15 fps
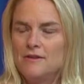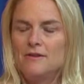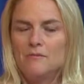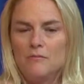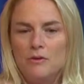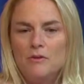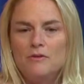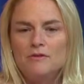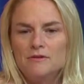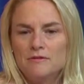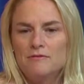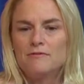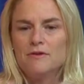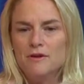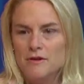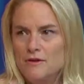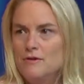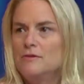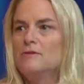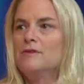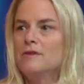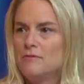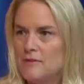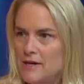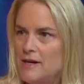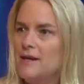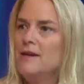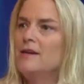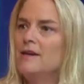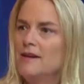on the pulse of the news, and
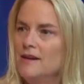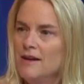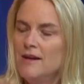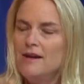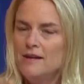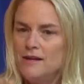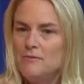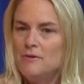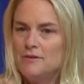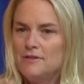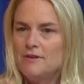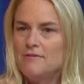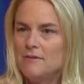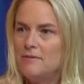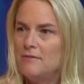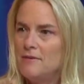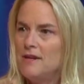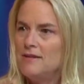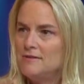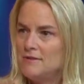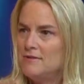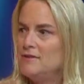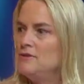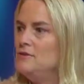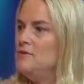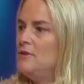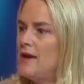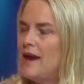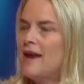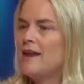read and keep yourself up to date so that you
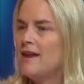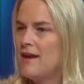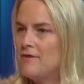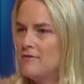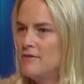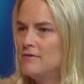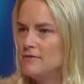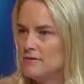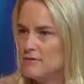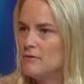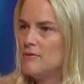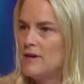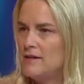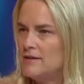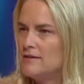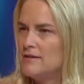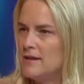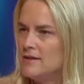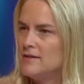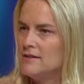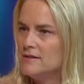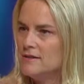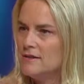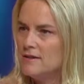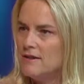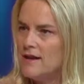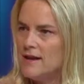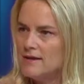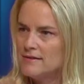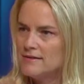can have those great discussions in
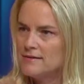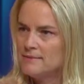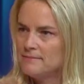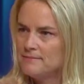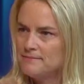class.